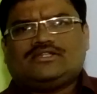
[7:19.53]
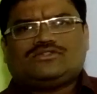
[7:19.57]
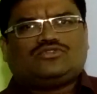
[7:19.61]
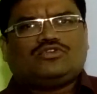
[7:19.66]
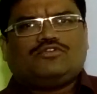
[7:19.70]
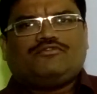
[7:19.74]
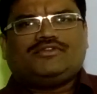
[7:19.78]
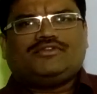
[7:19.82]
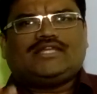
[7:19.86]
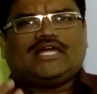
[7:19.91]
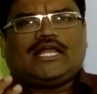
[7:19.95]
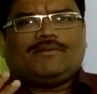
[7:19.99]

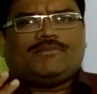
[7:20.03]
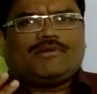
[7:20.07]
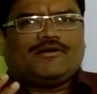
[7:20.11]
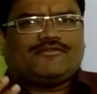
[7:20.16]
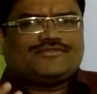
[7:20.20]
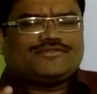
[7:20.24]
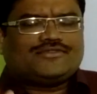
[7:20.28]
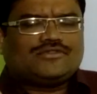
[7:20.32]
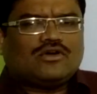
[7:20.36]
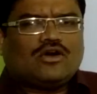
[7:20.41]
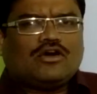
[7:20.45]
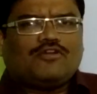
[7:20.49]
So with the help
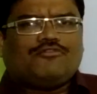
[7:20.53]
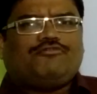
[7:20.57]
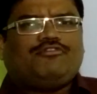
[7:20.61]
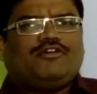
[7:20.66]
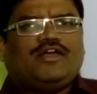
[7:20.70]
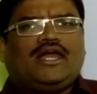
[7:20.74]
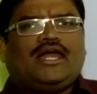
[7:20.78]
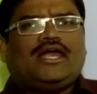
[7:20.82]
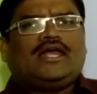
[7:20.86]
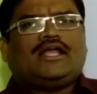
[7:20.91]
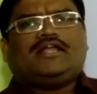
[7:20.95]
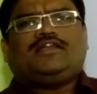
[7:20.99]
of
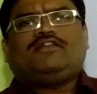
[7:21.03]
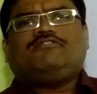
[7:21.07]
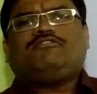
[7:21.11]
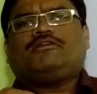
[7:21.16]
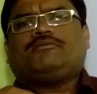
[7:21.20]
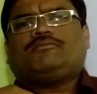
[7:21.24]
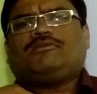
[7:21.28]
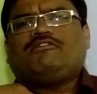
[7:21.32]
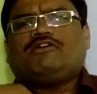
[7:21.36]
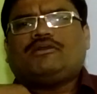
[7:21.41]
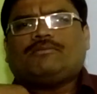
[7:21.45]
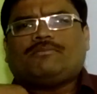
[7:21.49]
software and
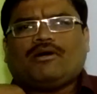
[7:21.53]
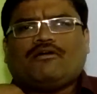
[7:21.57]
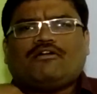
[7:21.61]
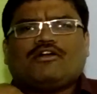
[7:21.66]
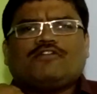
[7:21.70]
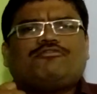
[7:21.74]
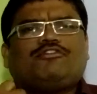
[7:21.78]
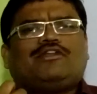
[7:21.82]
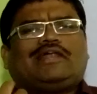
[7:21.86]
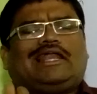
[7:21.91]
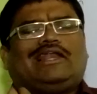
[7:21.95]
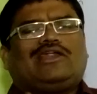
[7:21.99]
even
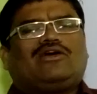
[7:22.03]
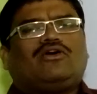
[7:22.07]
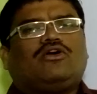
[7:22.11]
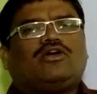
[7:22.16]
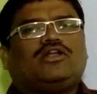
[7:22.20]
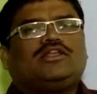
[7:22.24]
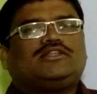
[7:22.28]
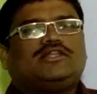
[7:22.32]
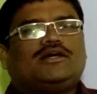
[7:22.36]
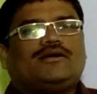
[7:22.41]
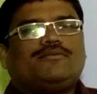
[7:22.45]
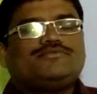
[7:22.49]
powerful
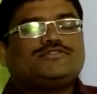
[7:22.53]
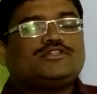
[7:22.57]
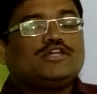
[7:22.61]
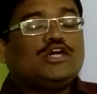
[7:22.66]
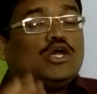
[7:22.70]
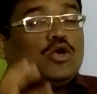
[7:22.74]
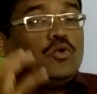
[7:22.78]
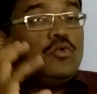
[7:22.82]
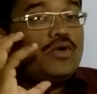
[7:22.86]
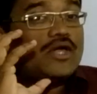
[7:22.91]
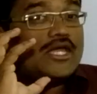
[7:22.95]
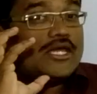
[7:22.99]
algorithms,
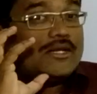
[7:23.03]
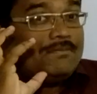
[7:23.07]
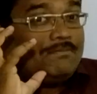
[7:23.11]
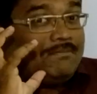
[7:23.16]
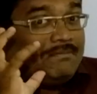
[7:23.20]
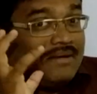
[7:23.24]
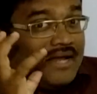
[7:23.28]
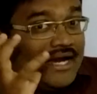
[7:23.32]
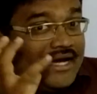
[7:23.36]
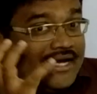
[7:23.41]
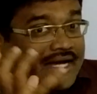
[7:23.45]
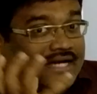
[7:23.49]
we can
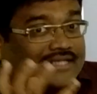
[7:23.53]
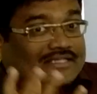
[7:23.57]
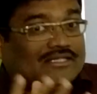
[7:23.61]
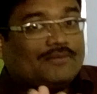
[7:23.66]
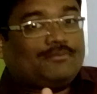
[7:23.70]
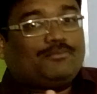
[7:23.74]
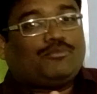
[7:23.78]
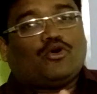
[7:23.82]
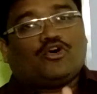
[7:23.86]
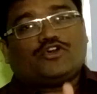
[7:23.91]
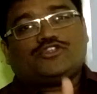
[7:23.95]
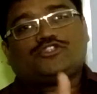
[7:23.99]
predict
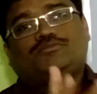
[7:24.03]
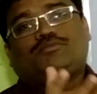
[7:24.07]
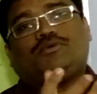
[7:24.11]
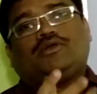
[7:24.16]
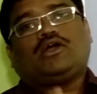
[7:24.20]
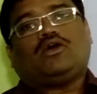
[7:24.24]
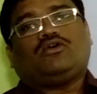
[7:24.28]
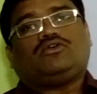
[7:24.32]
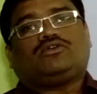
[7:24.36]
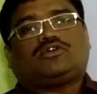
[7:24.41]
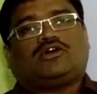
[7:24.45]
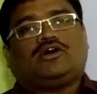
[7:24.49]
the
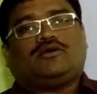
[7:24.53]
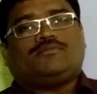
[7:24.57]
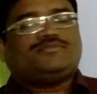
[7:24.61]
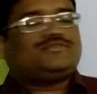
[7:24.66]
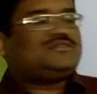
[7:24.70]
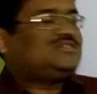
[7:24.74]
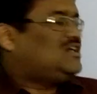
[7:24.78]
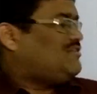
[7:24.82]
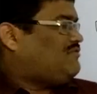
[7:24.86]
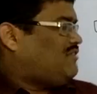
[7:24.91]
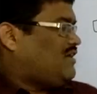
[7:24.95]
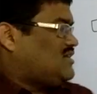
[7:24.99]
possible outcomes.
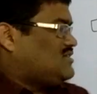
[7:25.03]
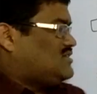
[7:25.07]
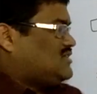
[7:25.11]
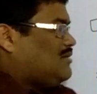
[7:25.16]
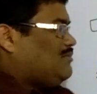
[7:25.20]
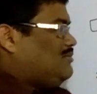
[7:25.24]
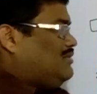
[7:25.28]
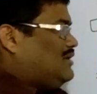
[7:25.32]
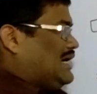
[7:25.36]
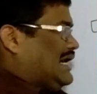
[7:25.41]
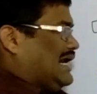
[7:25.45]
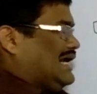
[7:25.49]
Say for
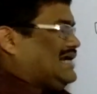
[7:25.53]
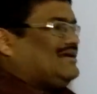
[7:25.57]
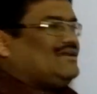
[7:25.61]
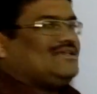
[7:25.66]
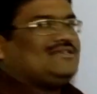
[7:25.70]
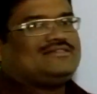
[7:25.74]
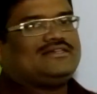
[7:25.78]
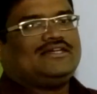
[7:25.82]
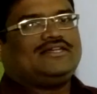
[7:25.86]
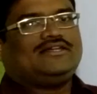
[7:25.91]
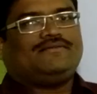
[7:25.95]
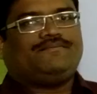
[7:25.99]
example, drug
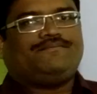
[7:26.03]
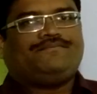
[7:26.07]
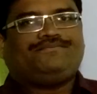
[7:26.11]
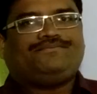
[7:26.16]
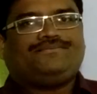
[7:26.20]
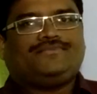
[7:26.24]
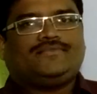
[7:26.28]
design.